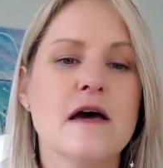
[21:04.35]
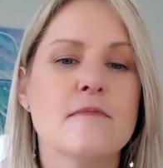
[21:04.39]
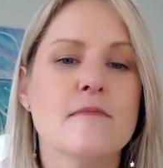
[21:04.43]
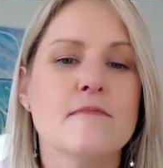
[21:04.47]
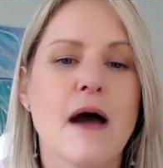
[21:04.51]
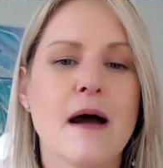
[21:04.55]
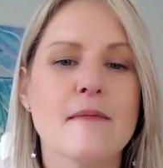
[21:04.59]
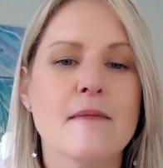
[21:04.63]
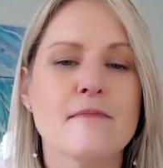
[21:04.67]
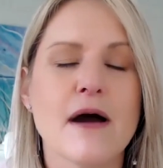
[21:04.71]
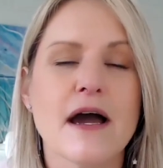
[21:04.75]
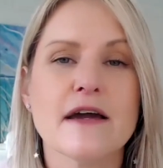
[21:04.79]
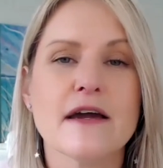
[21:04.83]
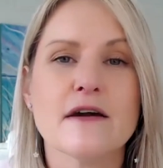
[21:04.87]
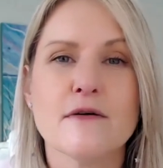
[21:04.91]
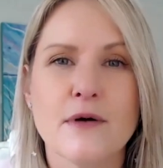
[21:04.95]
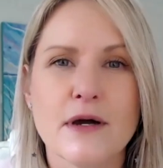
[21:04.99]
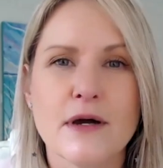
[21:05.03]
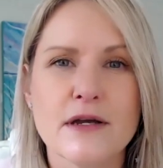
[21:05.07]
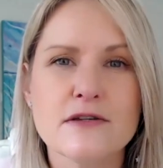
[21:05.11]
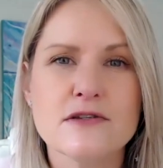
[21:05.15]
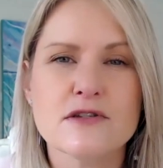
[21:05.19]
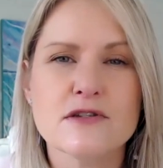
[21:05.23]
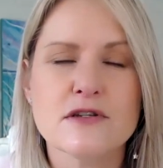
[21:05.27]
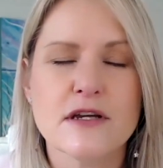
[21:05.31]
But my
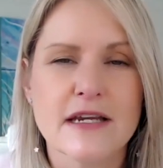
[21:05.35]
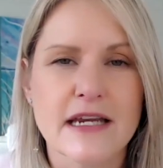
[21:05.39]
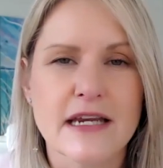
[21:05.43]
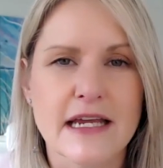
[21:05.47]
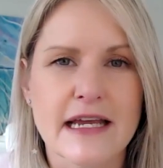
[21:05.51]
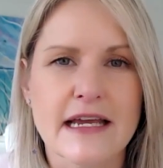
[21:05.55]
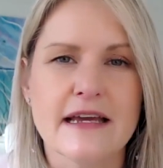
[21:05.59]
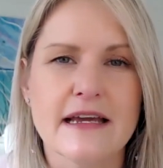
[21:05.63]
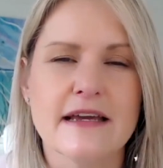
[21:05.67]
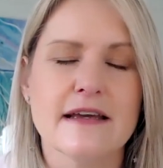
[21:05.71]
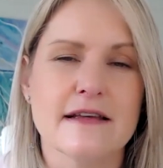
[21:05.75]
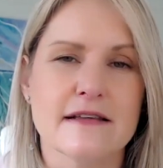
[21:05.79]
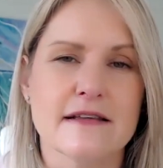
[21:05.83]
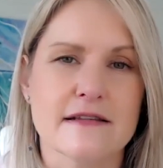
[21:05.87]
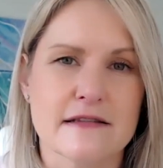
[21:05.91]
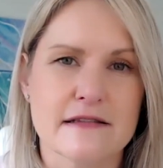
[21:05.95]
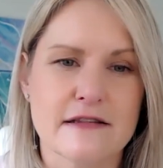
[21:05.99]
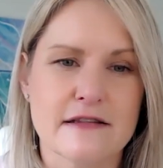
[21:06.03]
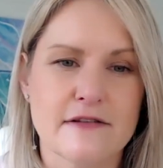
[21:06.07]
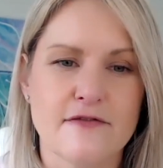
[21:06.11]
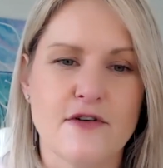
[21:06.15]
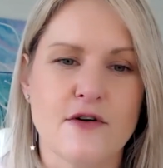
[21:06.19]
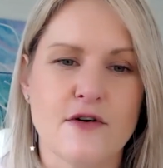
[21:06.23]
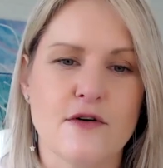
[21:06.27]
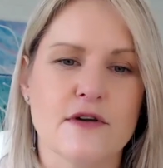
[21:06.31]
question
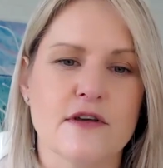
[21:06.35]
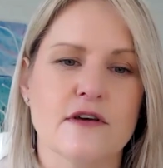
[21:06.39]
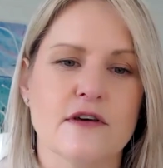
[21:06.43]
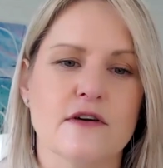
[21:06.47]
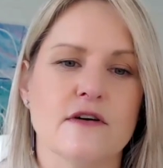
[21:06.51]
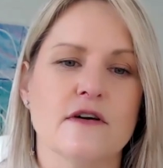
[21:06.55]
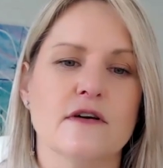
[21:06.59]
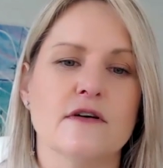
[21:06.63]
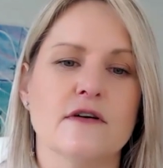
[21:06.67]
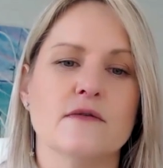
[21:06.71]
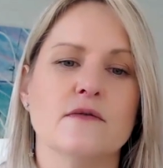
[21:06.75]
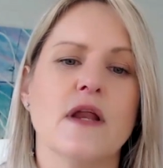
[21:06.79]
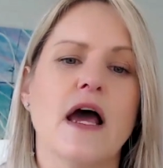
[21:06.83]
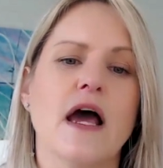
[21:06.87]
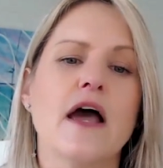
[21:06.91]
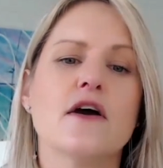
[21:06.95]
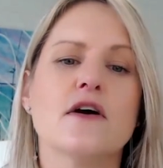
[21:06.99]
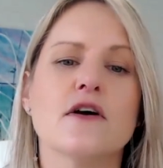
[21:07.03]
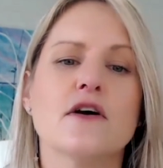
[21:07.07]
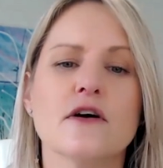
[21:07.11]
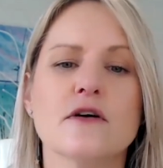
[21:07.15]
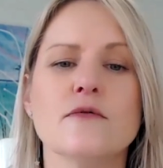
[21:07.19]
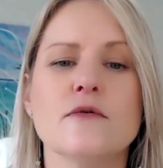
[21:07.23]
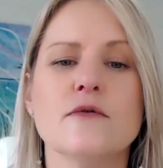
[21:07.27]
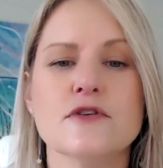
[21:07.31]
is for you, like,
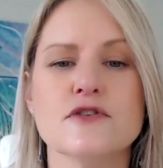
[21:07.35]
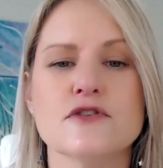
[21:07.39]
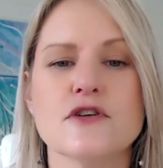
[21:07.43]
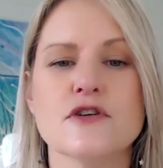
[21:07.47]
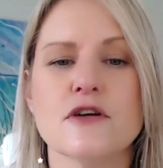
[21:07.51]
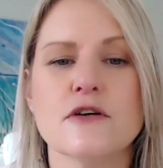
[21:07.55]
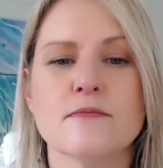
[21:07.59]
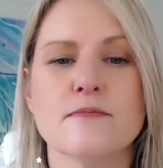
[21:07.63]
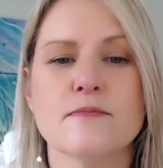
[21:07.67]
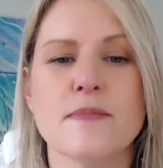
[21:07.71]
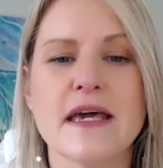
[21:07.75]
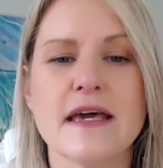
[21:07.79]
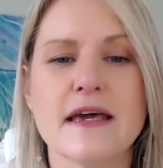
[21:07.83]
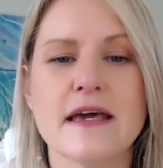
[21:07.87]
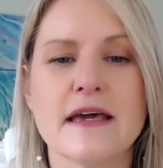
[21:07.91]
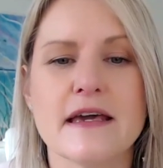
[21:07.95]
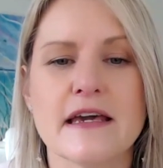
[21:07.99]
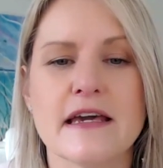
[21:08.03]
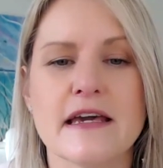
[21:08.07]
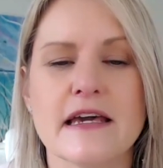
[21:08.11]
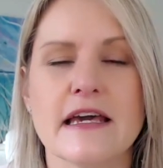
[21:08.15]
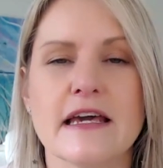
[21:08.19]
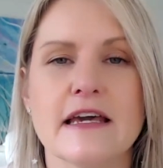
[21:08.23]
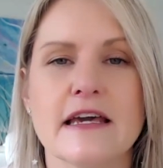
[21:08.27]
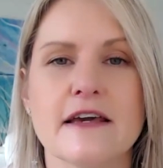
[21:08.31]
who would you
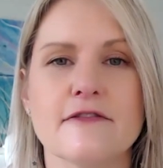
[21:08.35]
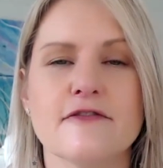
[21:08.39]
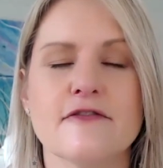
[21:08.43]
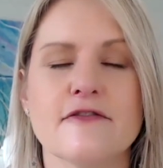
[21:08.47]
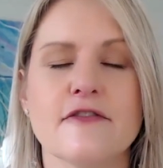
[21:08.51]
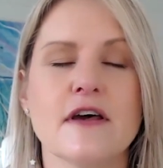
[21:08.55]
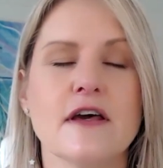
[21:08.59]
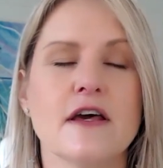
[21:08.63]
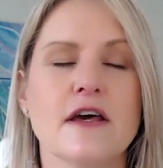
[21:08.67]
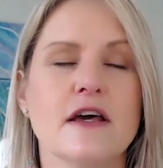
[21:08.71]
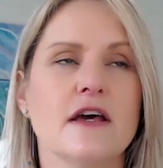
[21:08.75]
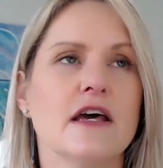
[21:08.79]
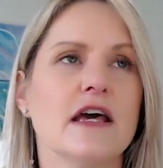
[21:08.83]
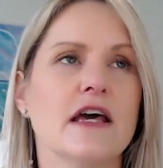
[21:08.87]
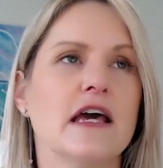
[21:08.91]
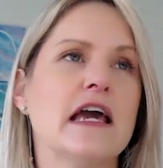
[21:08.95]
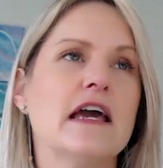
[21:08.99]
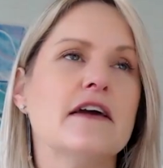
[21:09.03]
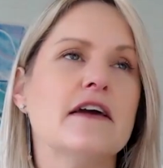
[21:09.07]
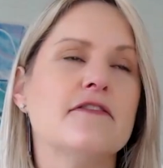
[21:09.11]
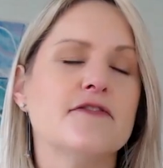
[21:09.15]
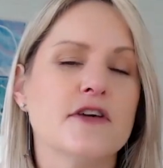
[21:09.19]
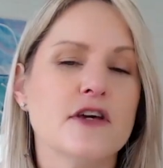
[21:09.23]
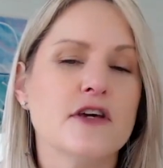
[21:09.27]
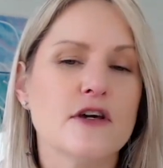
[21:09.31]
be if
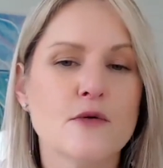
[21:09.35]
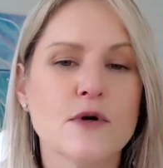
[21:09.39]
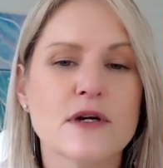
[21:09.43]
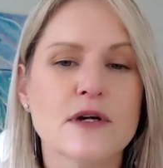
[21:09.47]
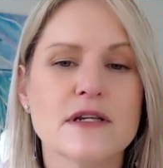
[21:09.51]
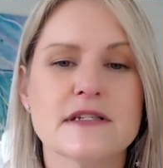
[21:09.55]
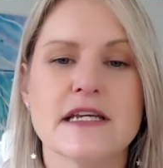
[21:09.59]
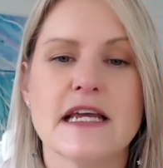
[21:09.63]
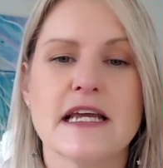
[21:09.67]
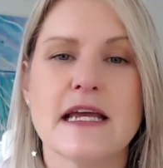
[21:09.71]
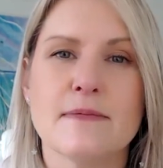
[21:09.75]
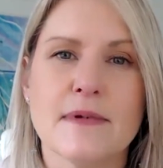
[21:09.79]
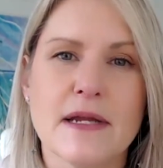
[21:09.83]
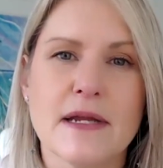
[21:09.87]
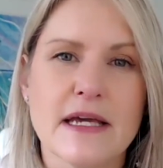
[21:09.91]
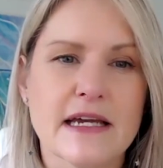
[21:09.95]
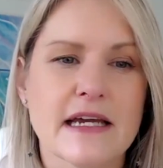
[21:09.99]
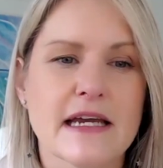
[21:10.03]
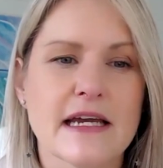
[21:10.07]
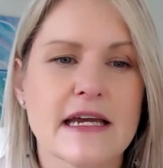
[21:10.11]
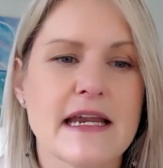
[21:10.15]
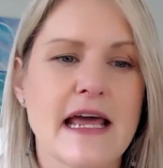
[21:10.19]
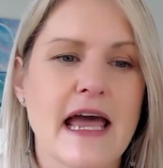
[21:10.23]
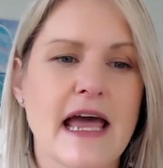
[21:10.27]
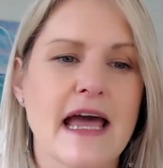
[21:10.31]
if you were deeply
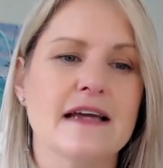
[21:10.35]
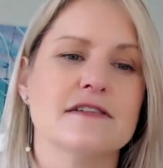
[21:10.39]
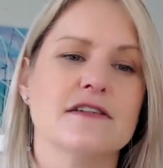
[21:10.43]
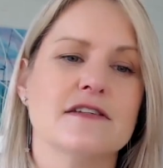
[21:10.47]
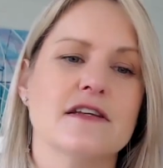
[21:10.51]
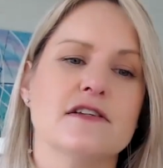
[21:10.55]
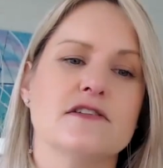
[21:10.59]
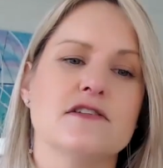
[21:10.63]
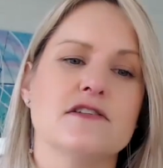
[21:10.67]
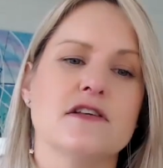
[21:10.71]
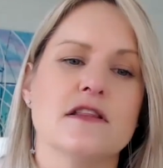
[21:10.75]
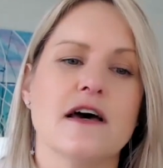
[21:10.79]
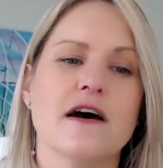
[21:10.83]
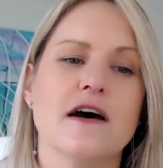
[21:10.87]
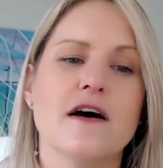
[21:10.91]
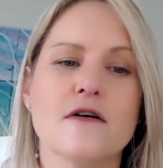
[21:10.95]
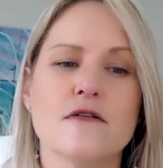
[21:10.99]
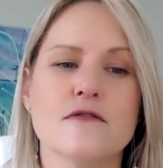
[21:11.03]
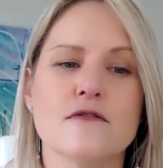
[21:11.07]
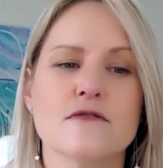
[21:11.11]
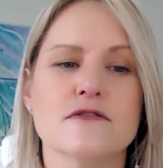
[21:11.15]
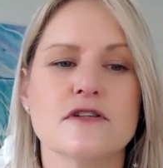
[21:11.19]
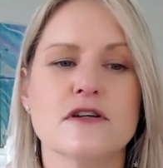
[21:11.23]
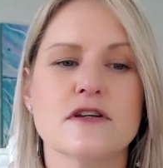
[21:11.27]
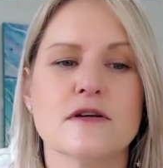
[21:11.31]
connected to the
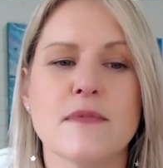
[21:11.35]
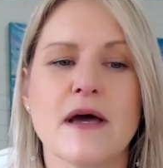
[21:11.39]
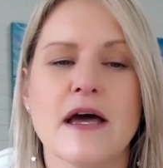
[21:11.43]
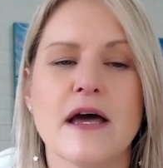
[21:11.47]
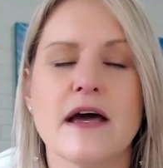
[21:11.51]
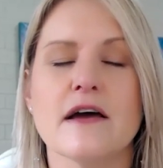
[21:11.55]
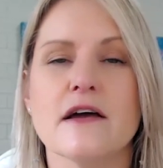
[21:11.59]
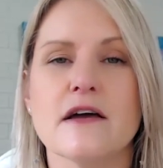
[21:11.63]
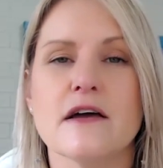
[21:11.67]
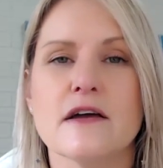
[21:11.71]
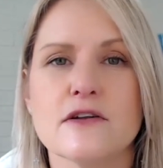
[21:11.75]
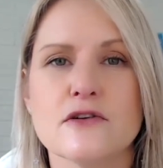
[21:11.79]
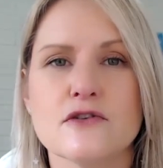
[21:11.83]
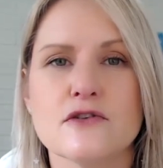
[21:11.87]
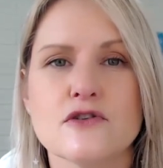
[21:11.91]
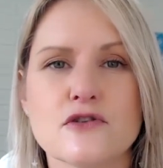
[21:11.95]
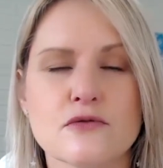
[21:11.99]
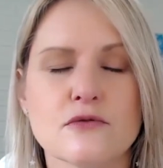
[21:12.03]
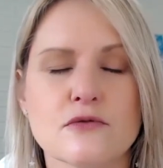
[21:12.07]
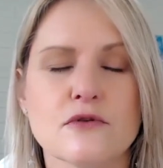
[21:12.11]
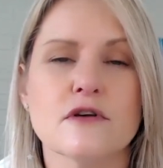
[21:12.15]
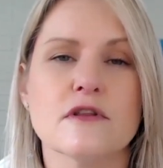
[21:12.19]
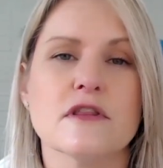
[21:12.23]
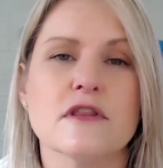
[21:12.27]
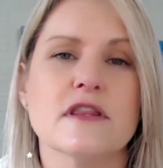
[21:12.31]
ultimate
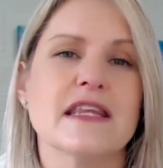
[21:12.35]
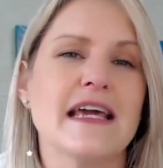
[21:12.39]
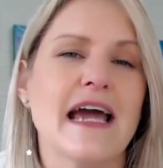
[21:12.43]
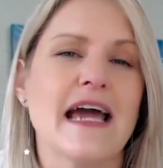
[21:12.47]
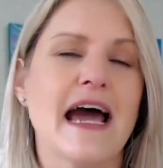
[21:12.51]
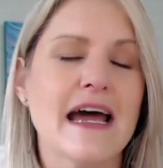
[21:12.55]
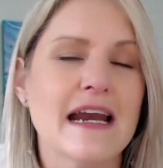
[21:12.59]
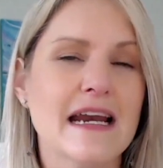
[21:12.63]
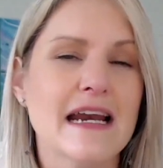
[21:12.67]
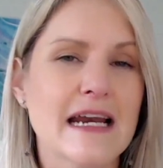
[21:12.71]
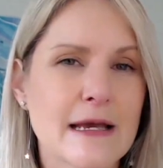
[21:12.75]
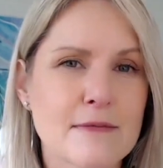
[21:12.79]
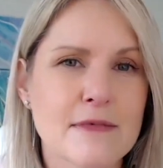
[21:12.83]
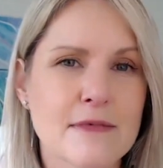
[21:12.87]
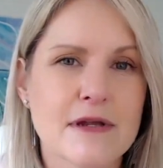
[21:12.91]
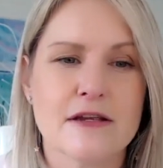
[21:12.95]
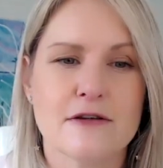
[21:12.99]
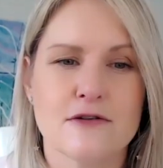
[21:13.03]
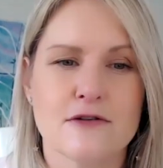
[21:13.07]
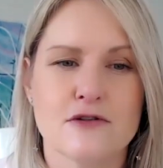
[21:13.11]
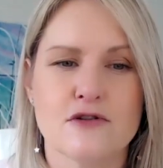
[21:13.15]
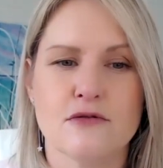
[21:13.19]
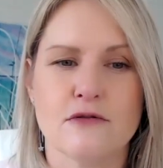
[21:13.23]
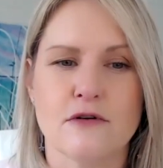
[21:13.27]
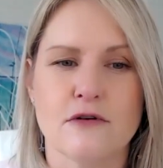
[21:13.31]
truth, the
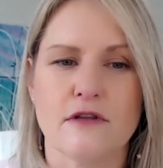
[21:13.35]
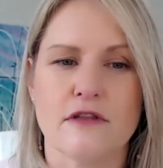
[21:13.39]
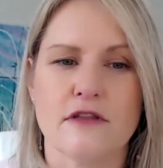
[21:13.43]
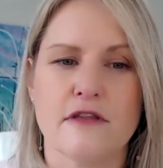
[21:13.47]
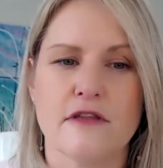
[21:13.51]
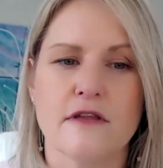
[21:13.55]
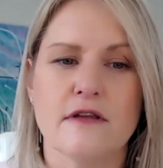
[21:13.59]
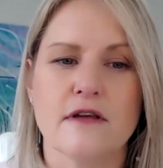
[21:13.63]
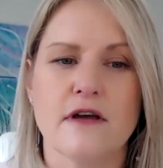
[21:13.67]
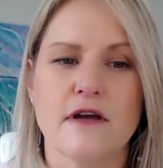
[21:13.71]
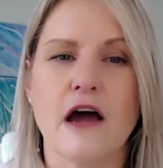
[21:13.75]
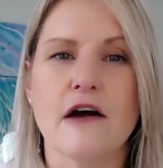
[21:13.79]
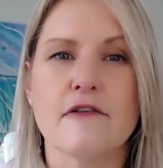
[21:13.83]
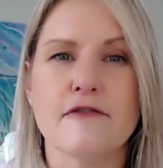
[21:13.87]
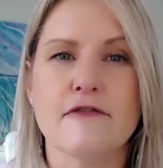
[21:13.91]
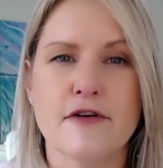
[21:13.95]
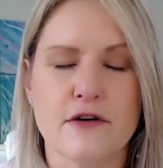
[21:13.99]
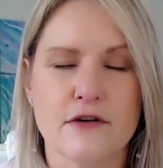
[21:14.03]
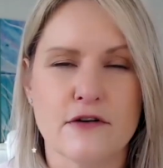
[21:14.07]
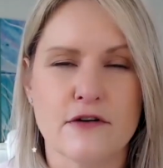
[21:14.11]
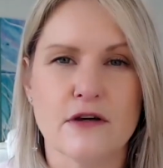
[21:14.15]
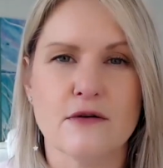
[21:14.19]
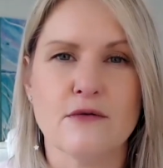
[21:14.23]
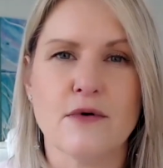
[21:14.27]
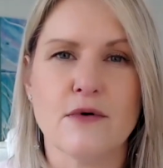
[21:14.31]
unlimited truth of
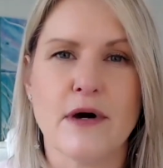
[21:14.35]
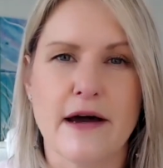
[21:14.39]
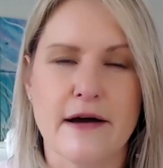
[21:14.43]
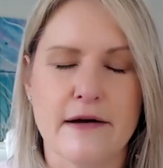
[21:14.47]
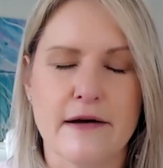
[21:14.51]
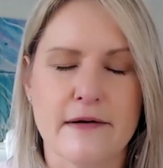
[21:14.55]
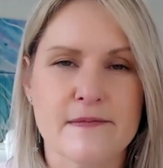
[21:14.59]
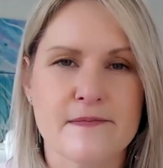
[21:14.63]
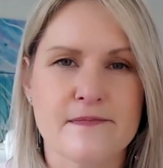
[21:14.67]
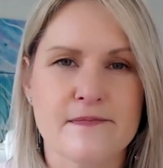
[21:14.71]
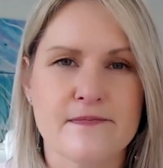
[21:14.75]
who you are,